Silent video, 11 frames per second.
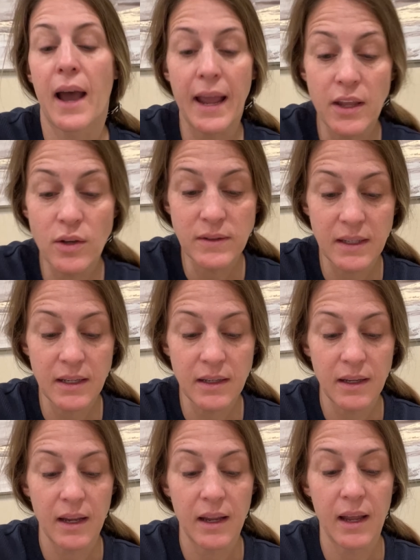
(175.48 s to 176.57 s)
use
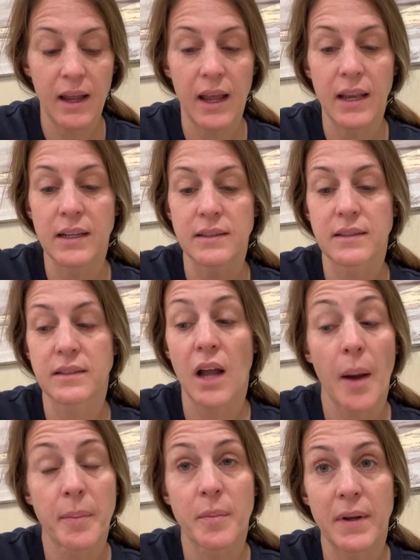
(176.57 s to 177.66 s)
it, and it
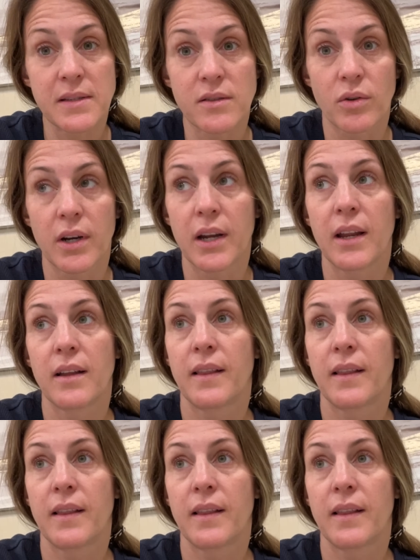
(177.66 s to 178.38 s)
stopped my snoring.